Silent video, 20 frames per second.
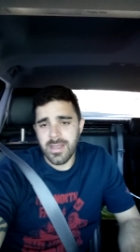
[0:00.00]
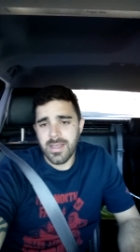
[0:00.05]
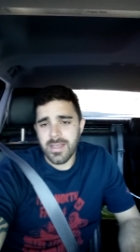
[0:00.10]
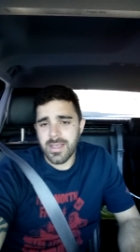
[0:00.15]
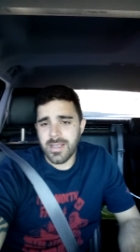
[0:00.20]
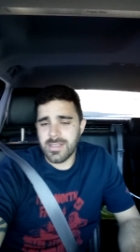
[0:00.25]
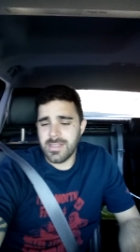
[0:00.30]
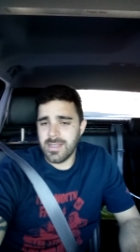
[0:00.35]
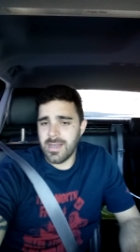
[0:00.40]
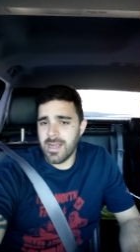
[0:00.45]

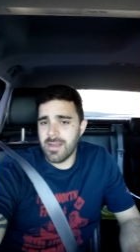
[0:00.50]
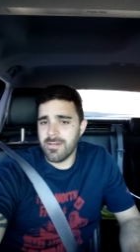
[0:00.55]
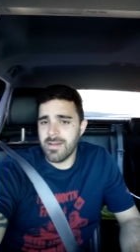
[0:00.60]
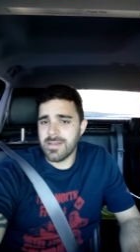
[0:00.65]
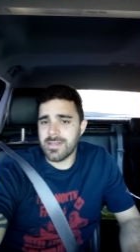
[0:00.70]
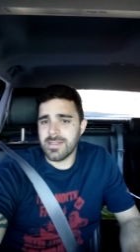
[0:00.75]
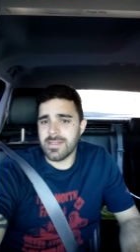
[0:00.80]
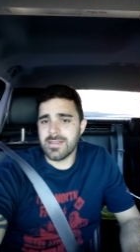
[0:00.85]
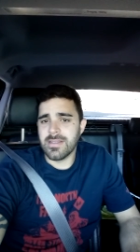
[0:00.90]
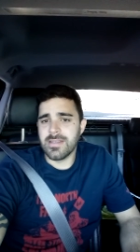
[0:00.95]
Because the
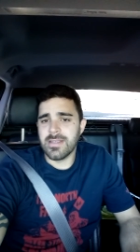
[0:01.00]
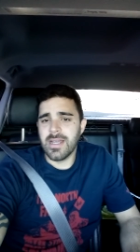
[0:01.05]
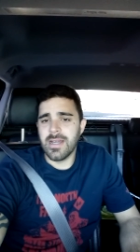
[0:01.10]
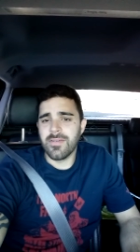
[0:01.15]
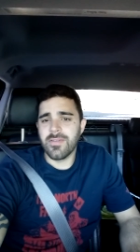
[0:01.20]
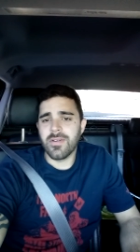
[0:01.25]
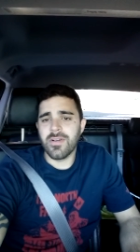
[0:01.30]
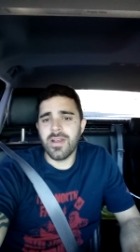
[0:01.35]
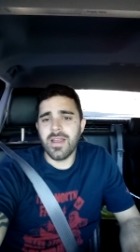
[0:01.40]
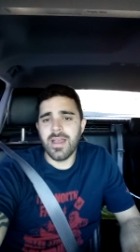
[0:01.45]
IRS is
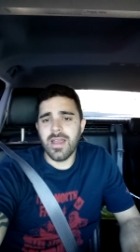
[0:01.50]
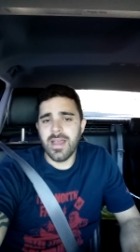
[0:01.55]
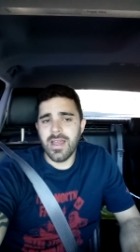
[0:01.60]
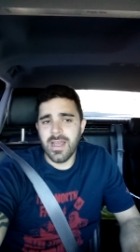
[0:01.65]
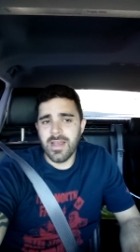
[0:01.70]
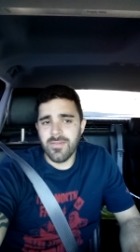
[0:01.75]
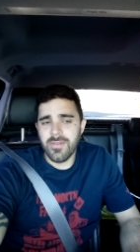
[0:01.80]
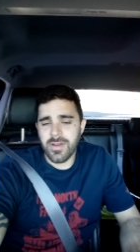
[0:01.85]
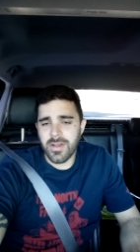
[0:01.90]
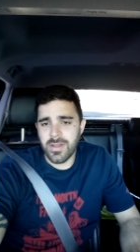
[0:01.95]
never,
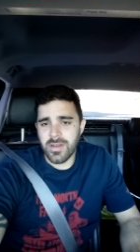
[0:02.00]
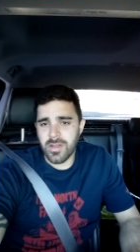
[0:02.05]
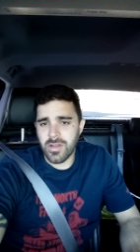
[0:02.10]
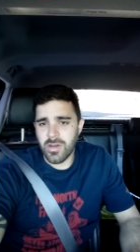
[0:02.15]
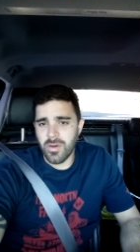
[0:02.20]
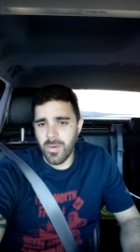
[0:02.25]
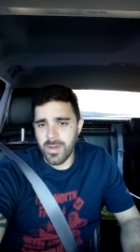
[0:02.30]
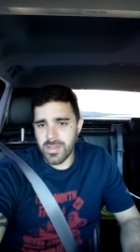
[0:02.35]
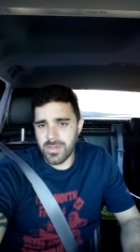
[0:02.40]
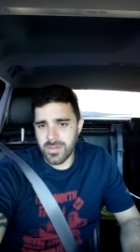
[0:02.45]
ever going to
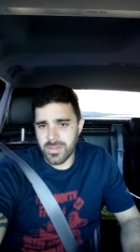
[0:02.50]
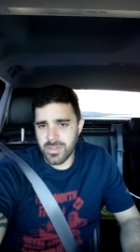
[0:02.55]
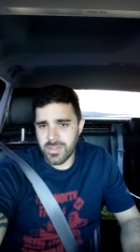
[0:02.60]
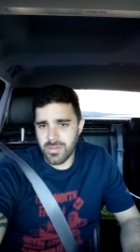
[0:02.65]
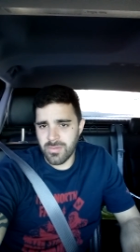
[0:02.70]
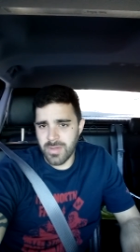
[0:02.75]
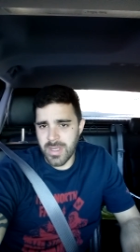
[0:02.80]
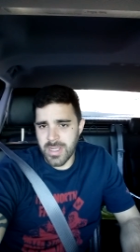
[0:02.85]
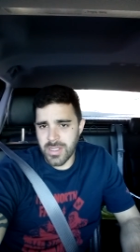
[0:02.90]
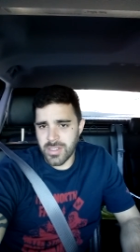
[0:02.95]
go into a
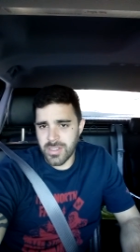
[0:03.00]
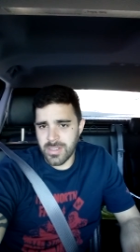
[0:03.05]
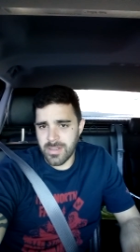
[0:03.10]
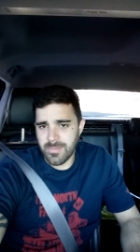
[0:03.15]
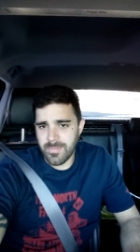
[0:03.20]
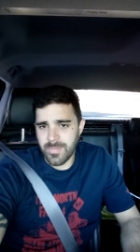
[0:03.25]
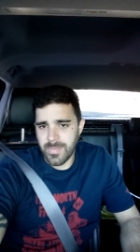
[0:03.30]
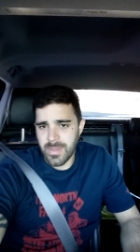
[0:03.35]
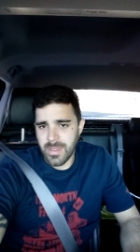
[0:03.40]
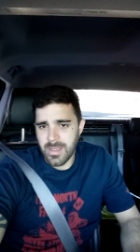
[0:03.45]

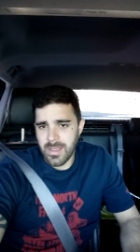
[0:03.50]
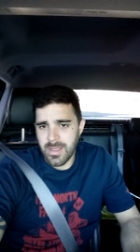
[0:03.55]
situation